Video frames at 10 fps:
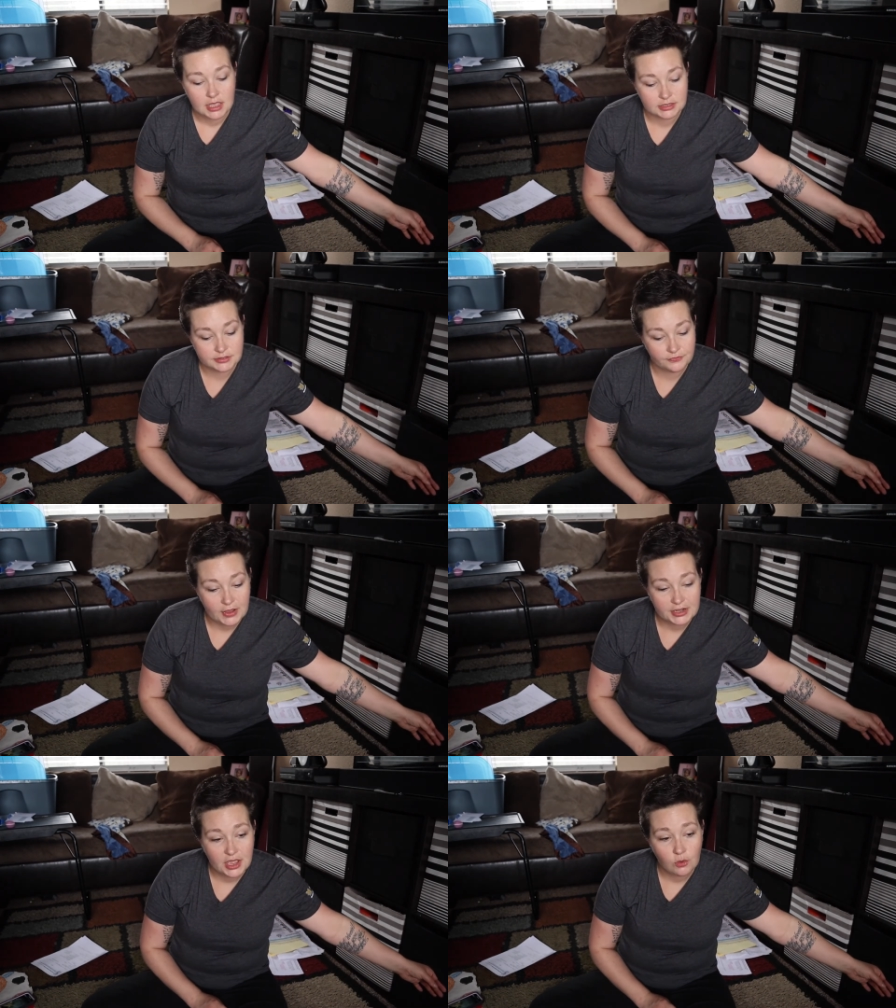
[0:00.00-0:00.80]

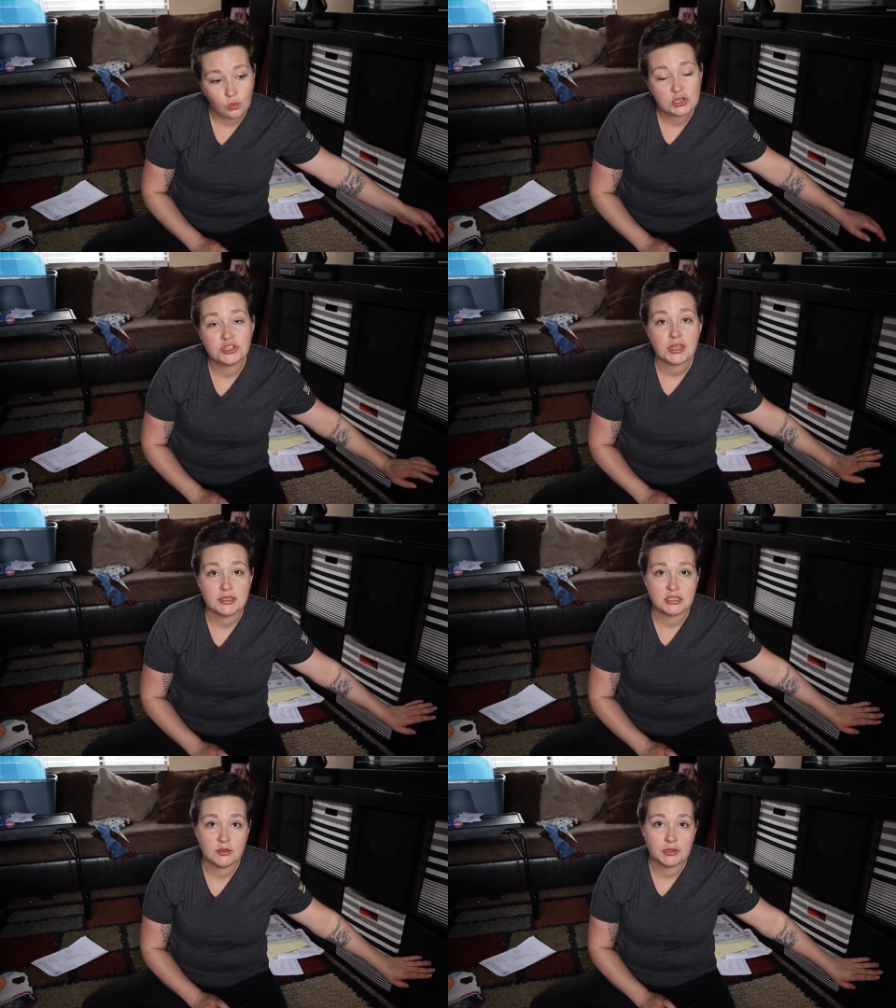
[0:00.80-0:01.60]
find out which
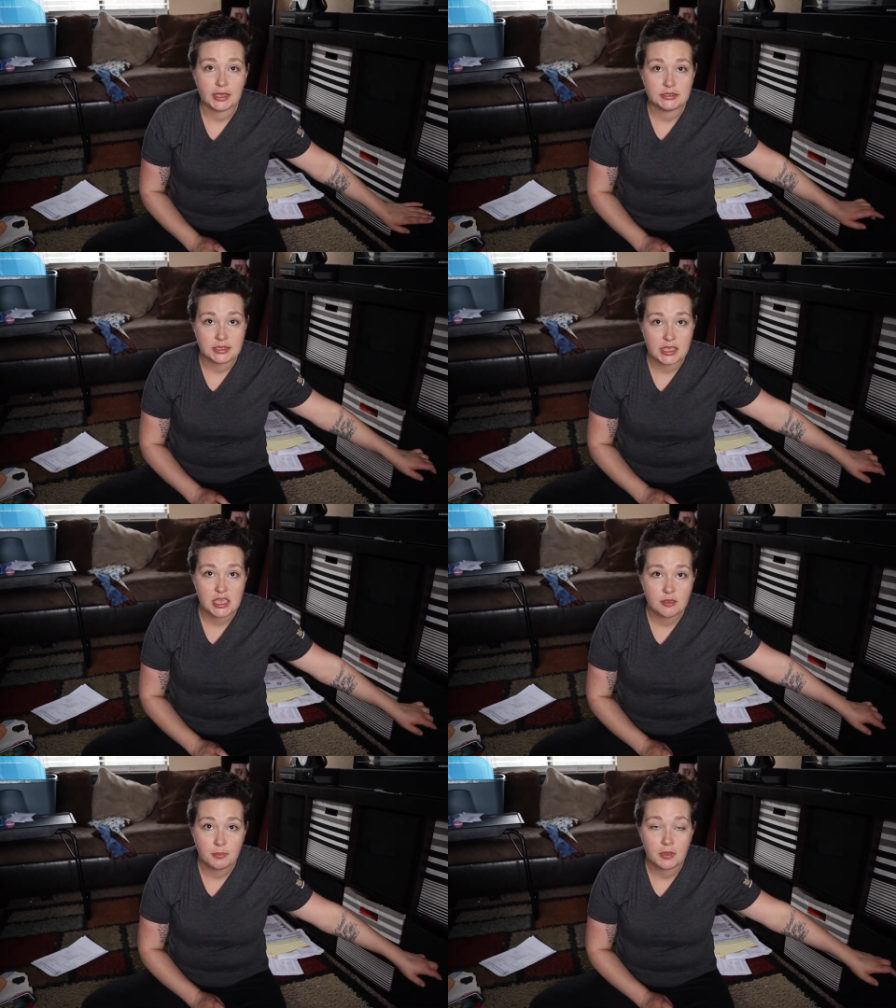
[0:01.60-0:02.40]
things he would like to
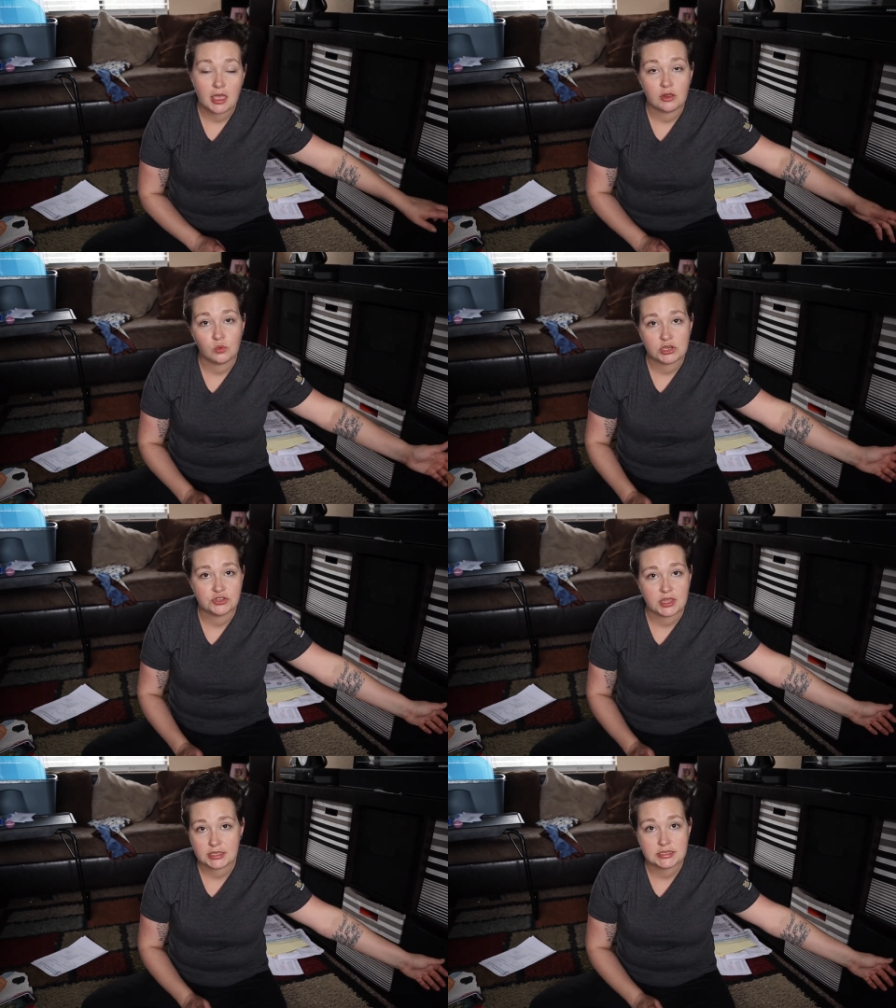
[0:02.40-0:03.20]
keep and which
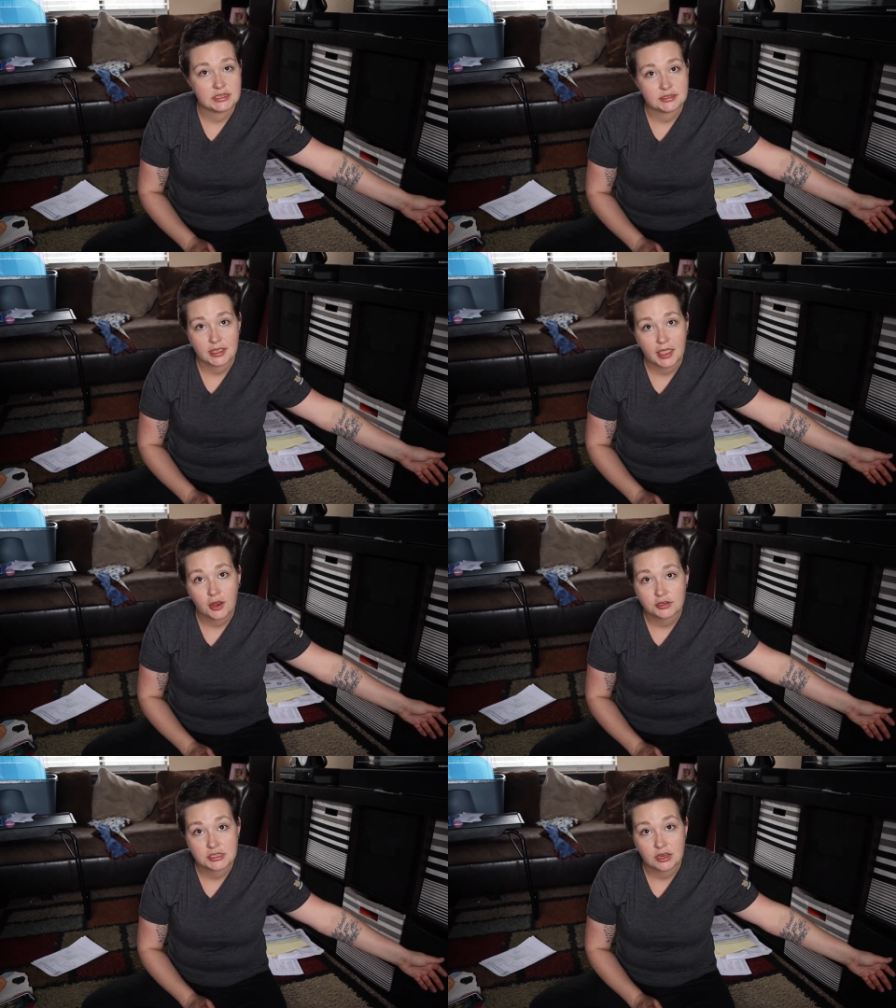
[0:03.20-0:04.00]
things he doesn't
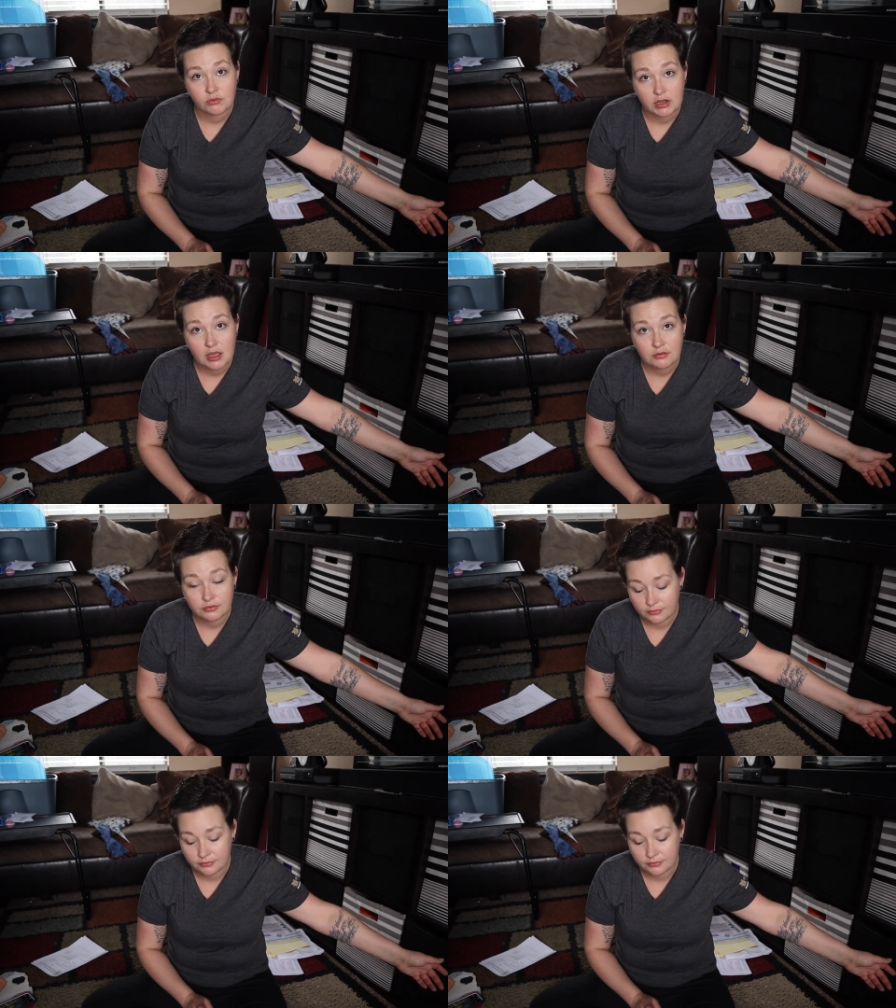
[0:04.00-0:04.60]
care to get rid of.